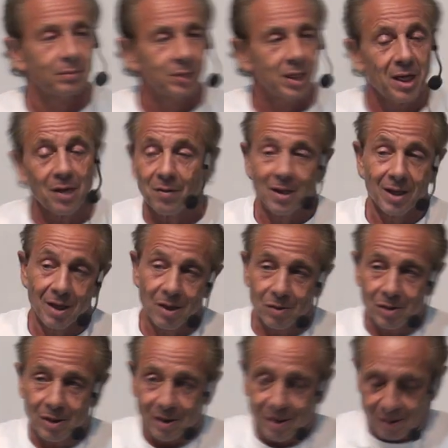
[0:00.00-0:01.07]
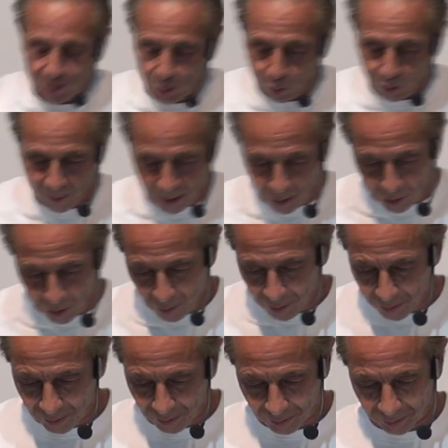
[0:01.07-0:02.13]
and everything else that can torment you.
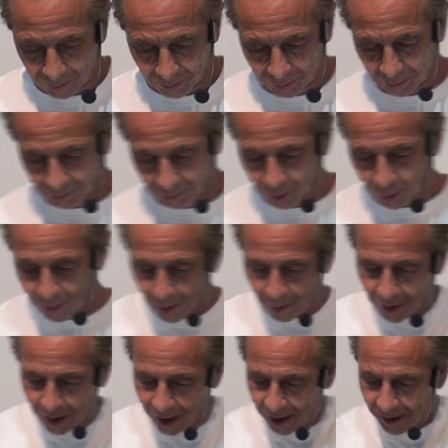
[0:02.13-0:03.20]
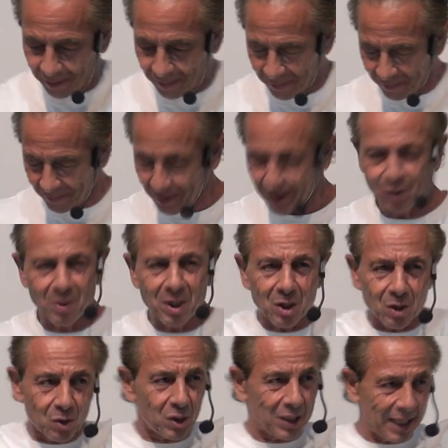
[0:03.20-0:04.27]
Is everybody okay? Does everybody
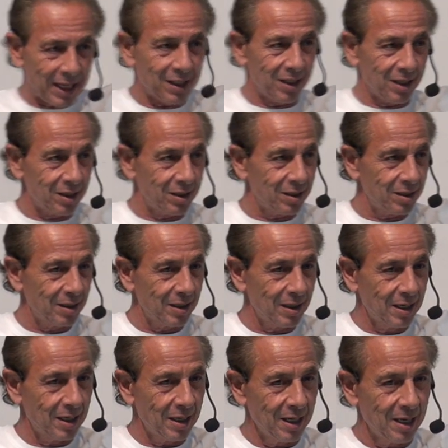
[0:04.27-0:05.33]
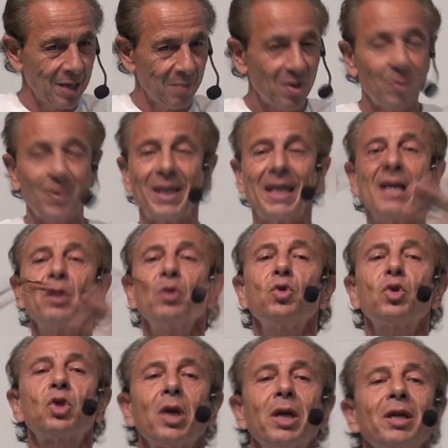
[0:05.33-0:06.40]
understand this? Man, we can't lose
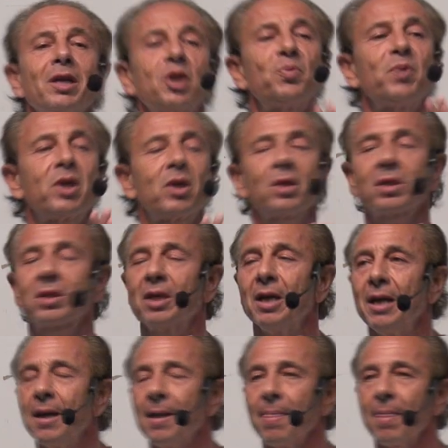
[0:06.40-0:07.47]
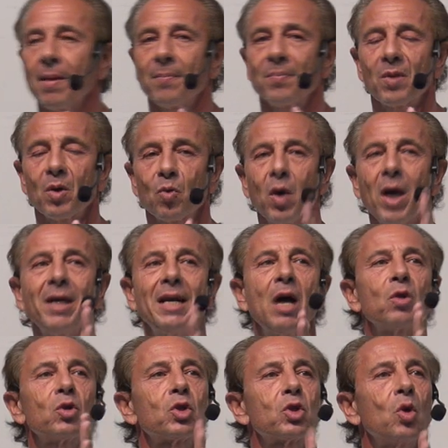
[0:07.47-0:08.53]
sight of this because right
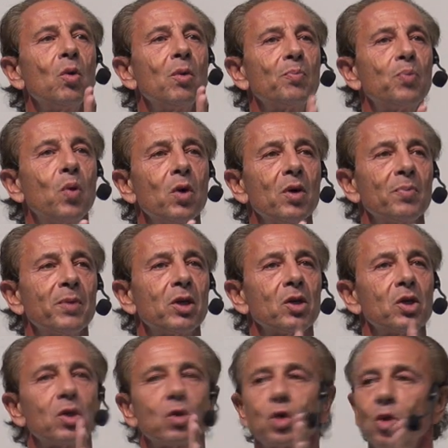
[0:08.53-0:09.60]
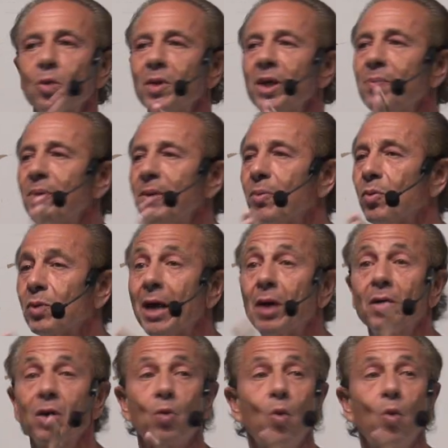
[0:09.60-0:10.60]
now is so important because there's so many people not only